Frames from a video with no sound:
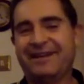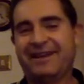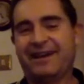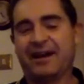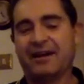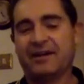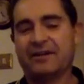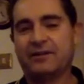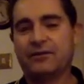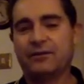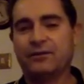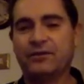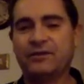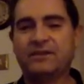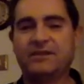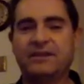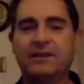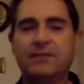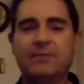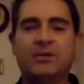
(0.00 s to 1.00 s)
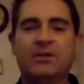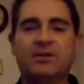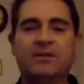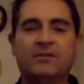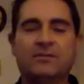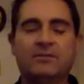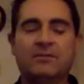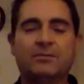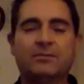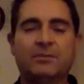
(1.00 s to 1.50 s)
art of whiskey, but
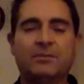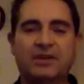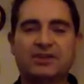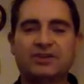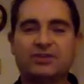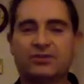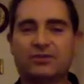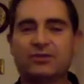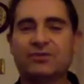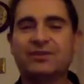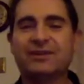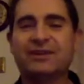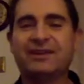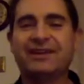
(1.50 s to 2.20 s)
some special